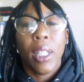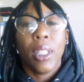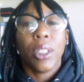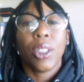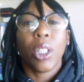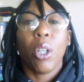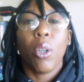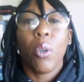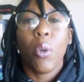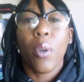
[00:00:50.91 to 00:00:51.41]

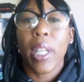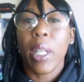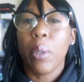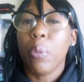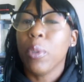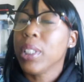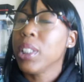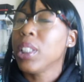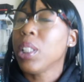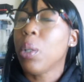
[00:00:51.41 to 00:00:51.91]
So
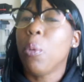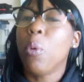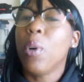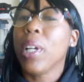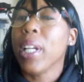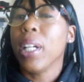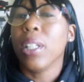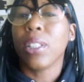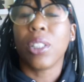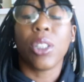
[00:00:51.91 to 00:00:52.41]
it was
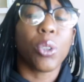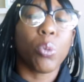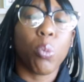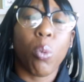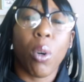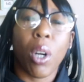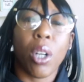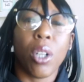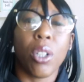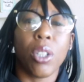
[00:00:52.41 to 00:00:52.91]
someone else's
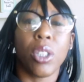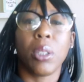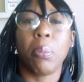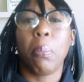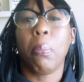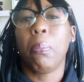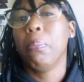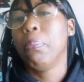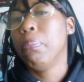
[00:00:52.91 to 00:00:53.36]
words